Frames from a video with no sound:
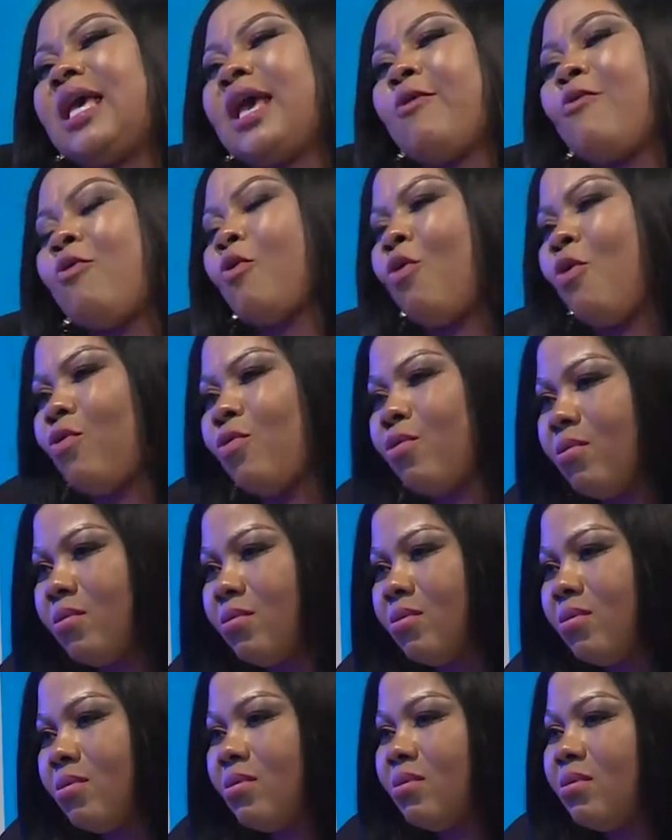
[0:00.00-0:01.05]
encore.
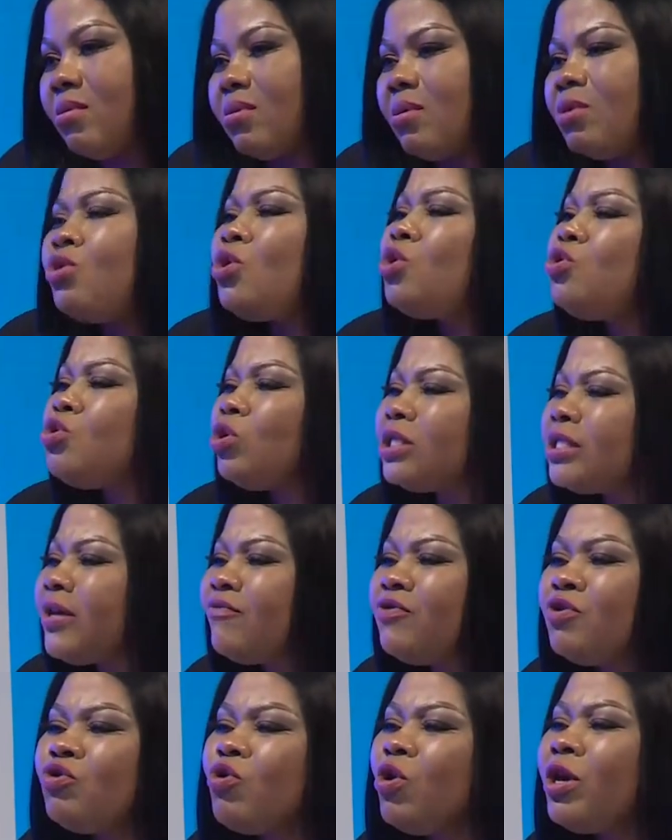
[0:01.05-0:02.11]
You yourself,
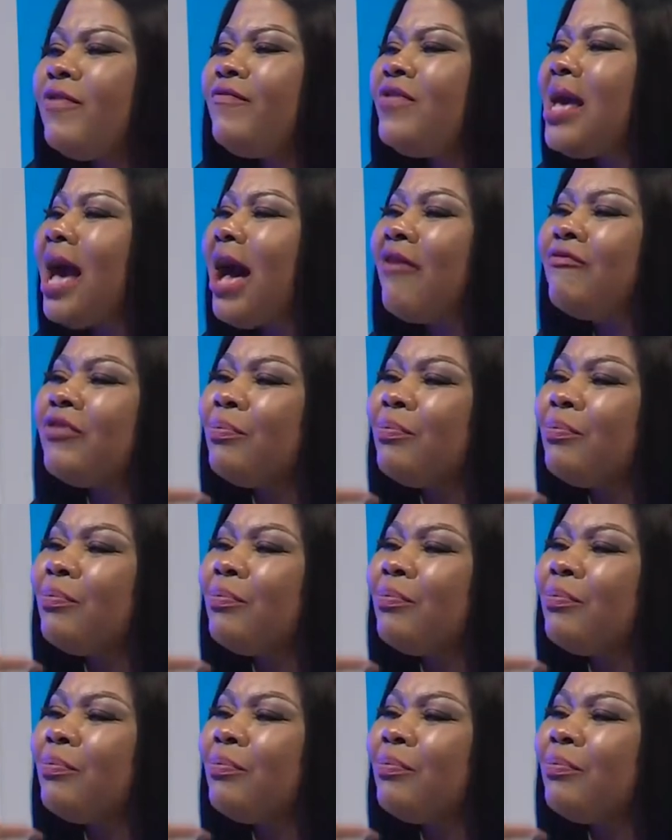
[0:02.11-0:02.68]
you don't even have a